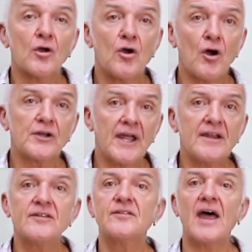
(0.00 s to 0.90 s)

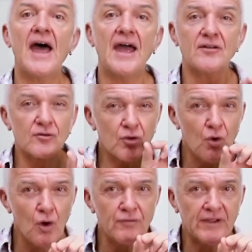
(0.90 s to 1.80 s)
Cognates and
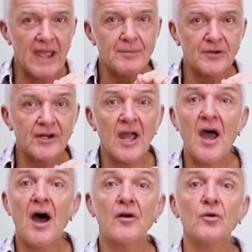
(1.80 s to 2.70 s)
core vocabulary
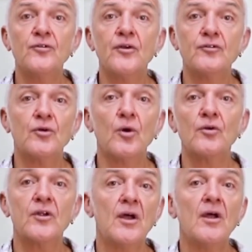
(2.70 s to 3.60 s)
are also
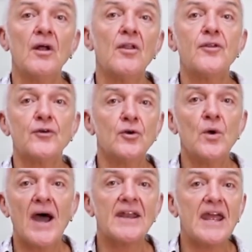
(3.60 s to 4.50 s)
taught
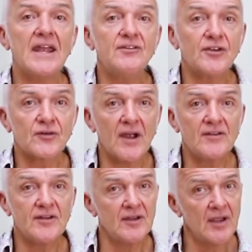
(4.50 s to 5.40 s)
through an
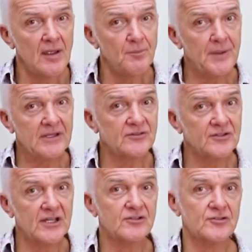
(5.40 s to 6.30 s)
integrated picture
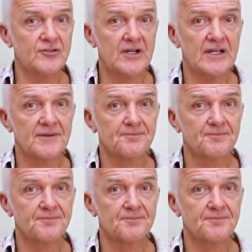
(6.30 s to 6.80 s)
dictionary.